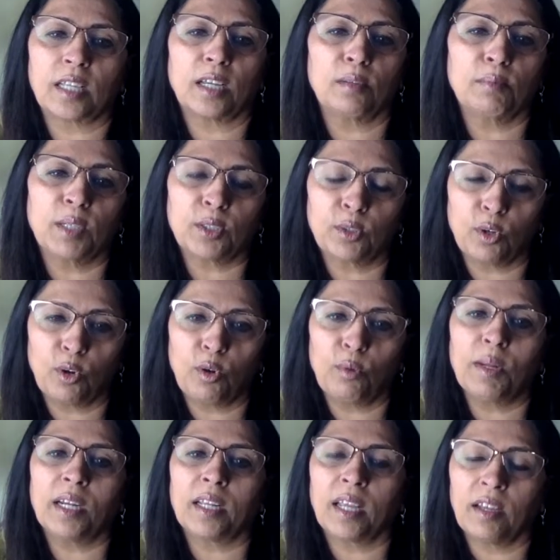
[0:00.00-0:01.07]
I am at
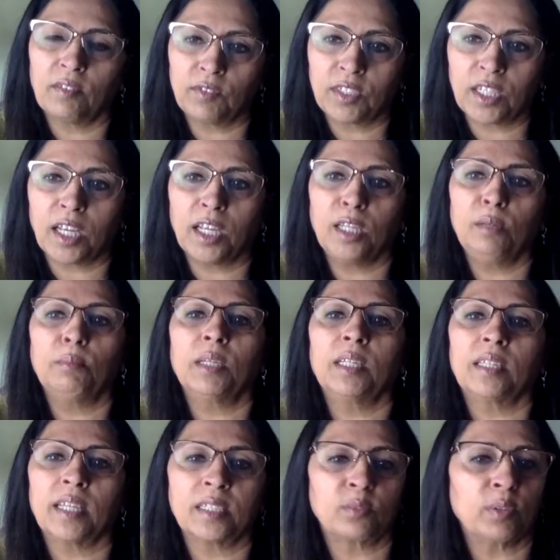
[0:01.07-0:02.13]
home and I have time,
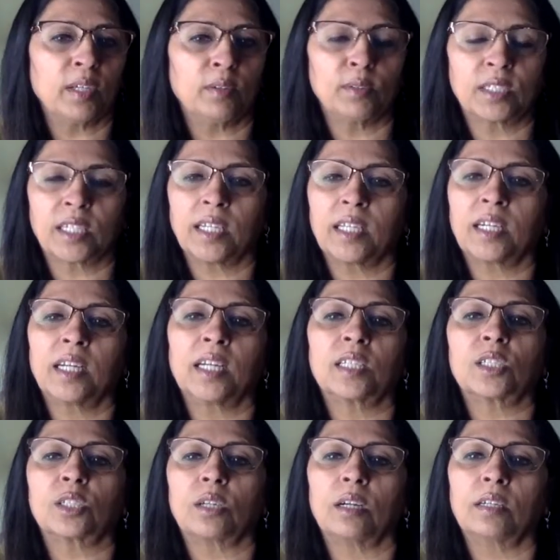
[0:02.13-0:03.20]
and that's why I was like,
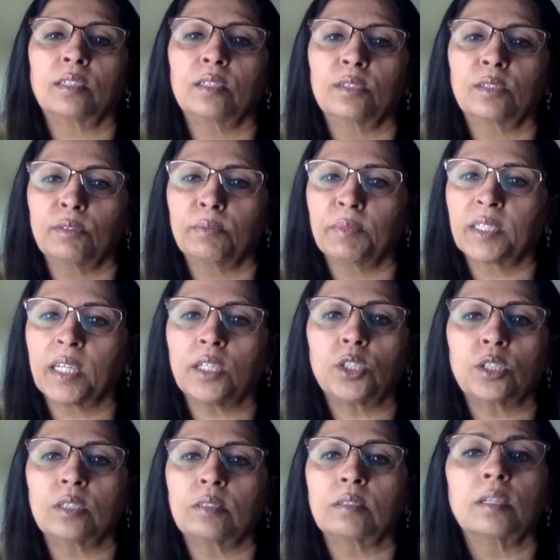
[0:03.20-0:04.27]
let's start the Zoom
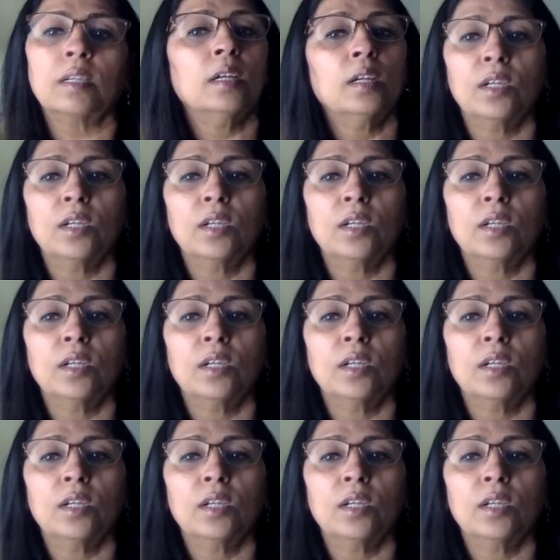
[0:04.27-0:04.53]
sessions.